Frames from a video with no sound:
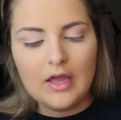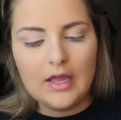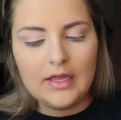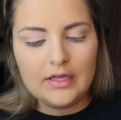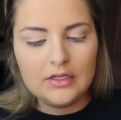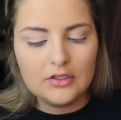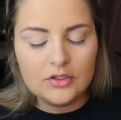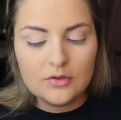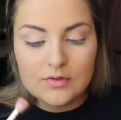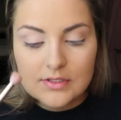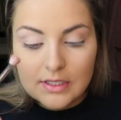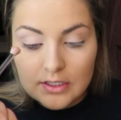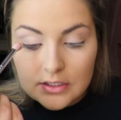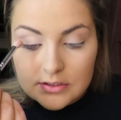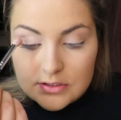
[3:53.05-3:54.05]
and use
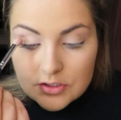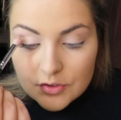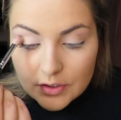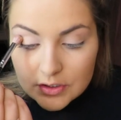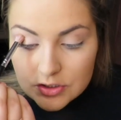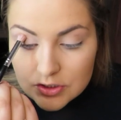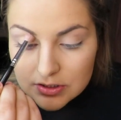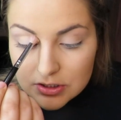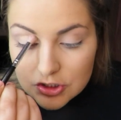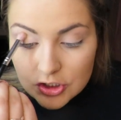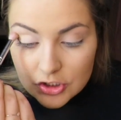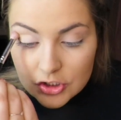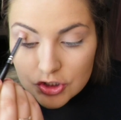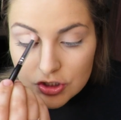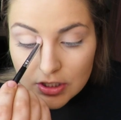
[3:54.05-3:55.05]
that as a
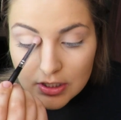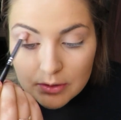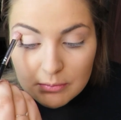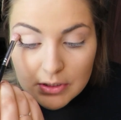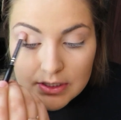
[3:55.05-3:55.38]
transition shade,